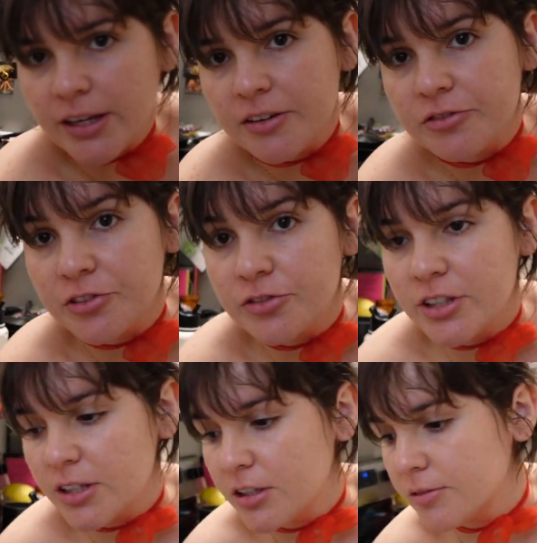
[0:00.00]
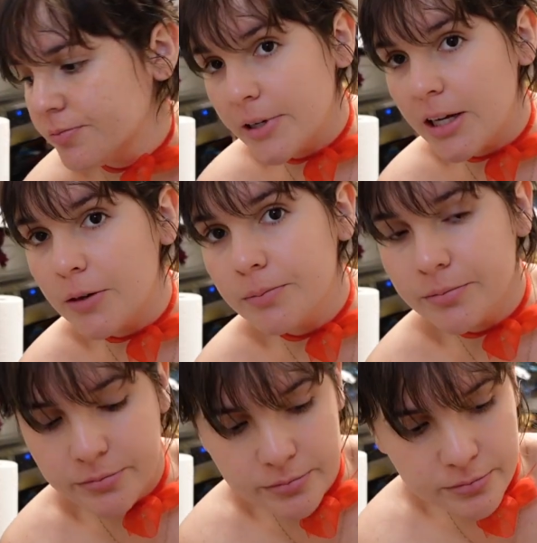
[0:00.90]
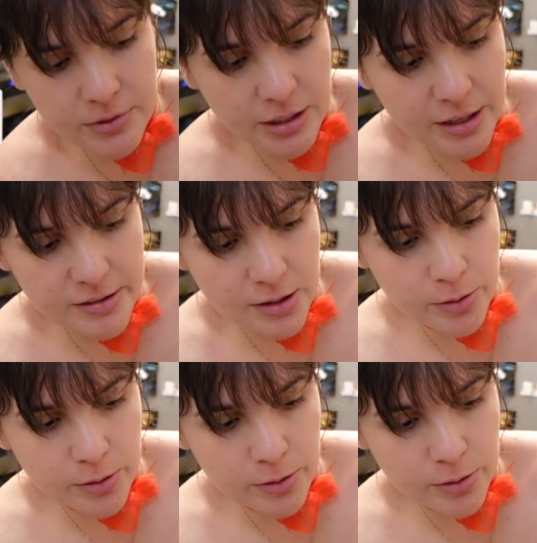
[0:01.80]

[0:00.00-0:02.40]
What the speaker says: 10:15 p.m. In case that